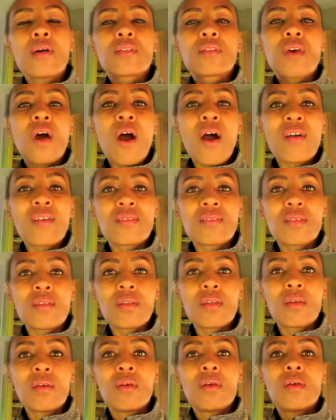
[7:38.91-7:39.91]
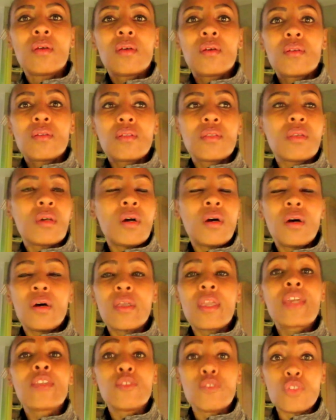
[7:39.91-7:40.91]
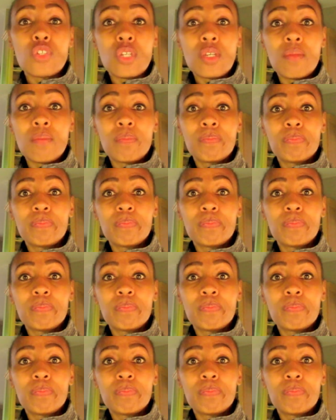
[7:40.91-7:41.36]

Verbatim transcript: toxic uh, energy